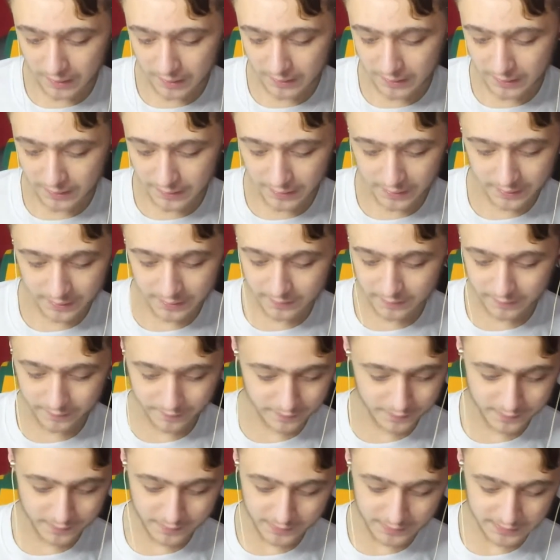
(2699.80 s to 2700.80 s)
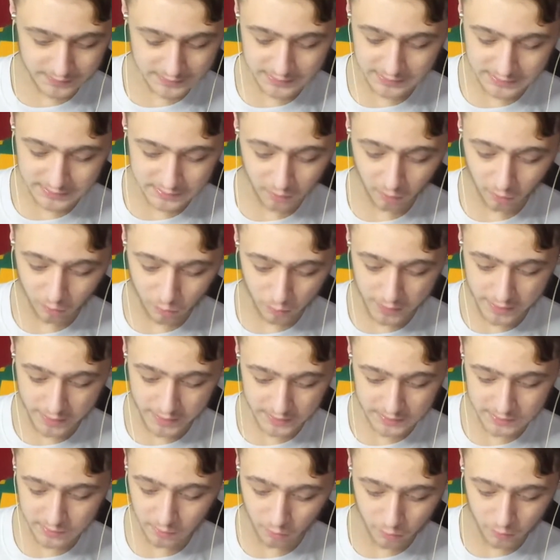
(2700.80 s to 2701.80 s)
Yeah, it's not
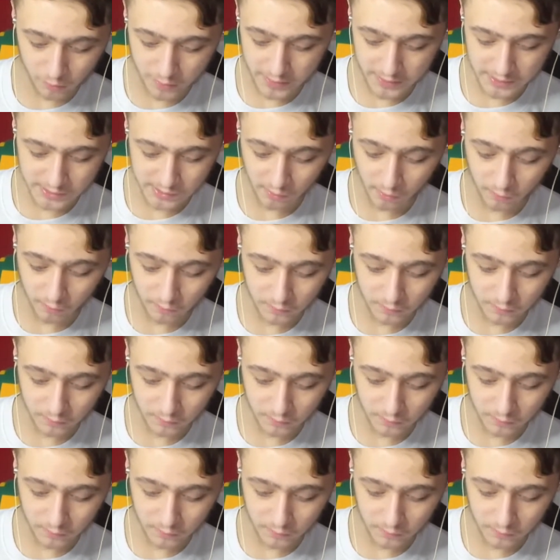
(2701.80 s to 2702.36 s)
great. It's not great at all.